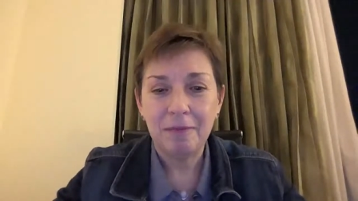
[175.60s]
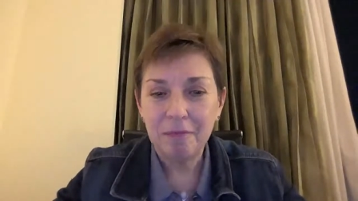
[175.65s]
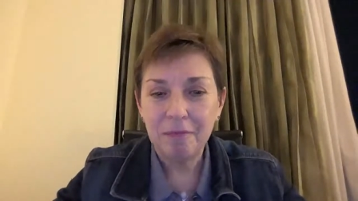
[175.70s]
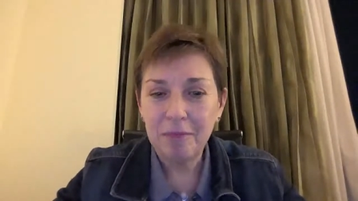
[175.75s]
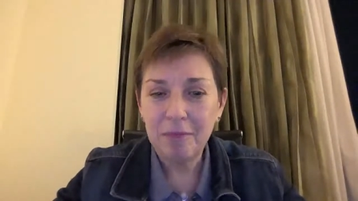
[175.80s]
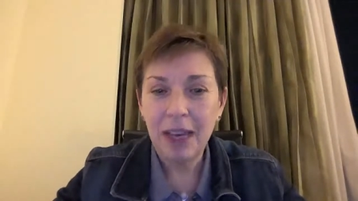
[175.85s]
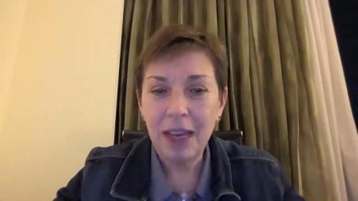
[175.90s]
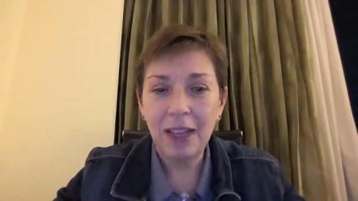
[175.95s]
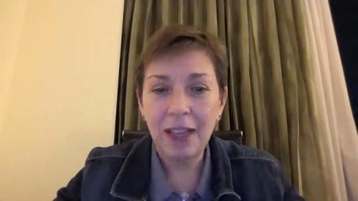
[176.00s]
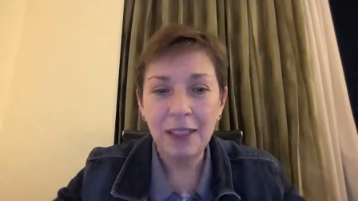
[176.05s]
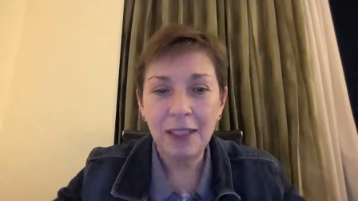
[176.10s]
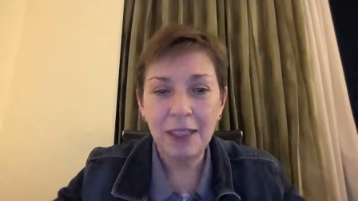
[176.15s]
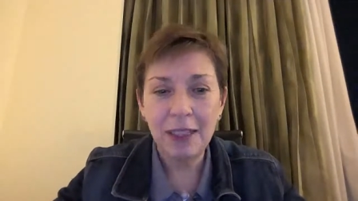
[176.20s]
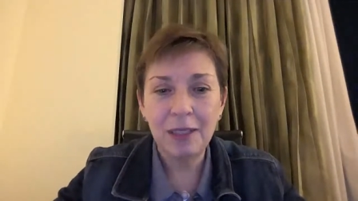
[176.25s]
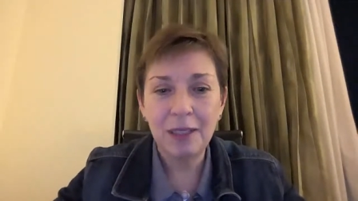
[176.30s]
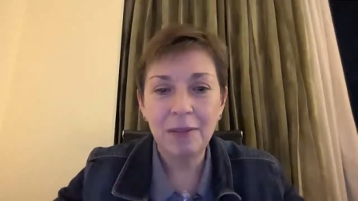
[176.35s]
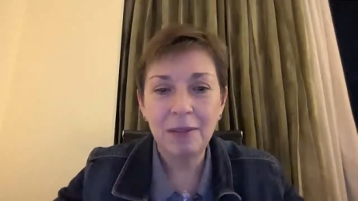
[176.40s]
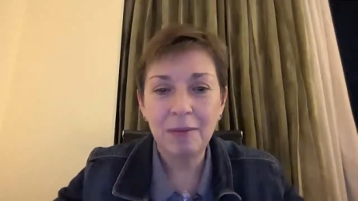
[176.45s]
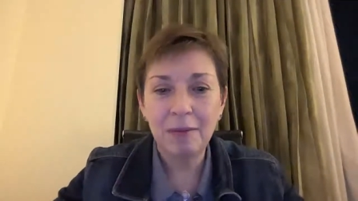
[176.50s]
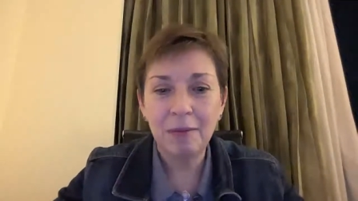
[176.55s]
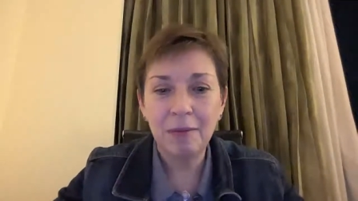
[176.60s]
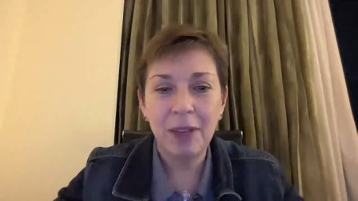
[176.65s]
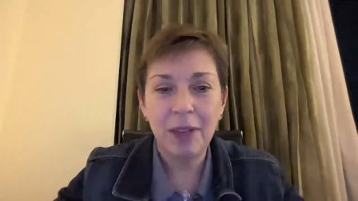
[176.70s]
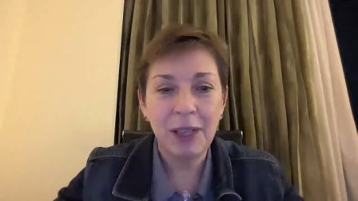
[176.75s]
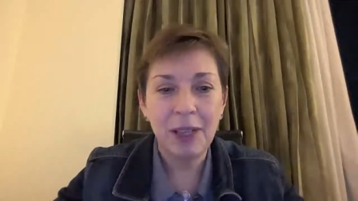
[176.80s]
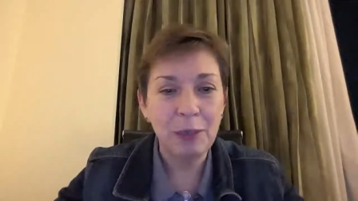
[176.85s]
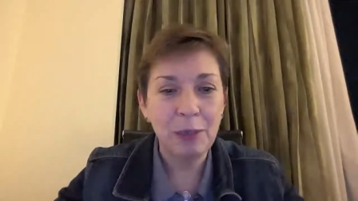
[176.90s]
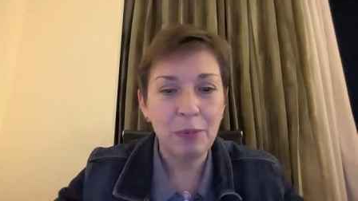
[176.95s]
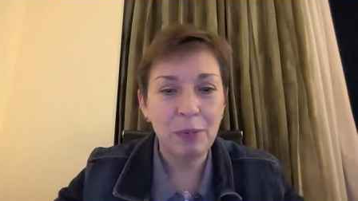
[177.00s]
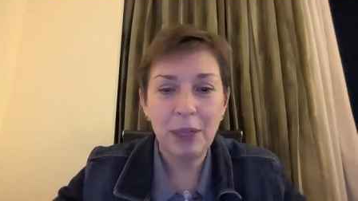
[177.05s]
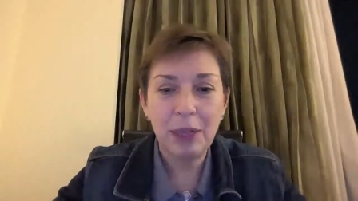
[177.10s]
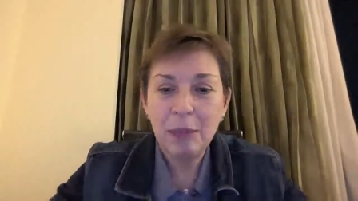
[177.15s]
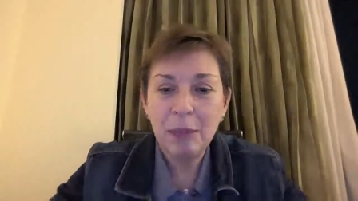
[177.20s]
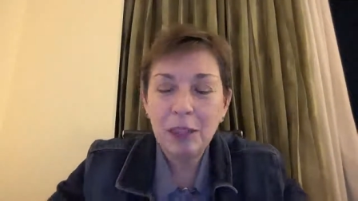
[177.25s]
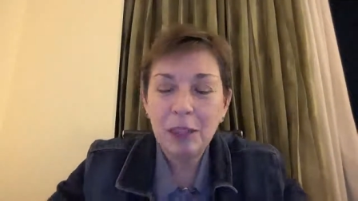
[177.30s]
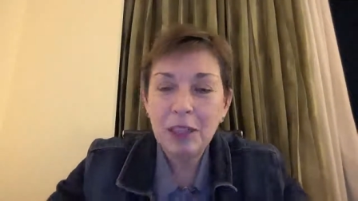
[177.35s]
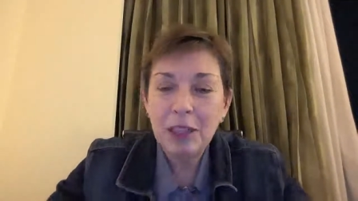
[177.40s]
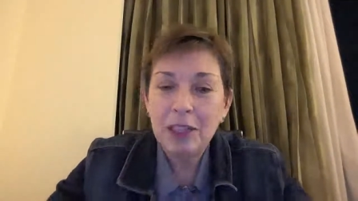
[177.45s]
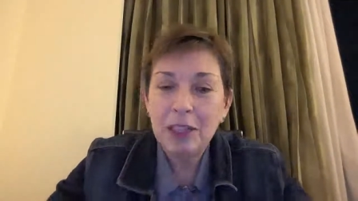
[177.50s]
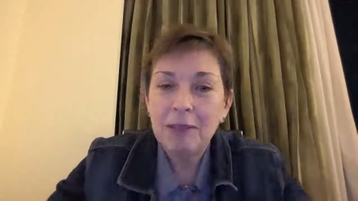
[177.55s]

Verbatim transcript: that's that's pretty much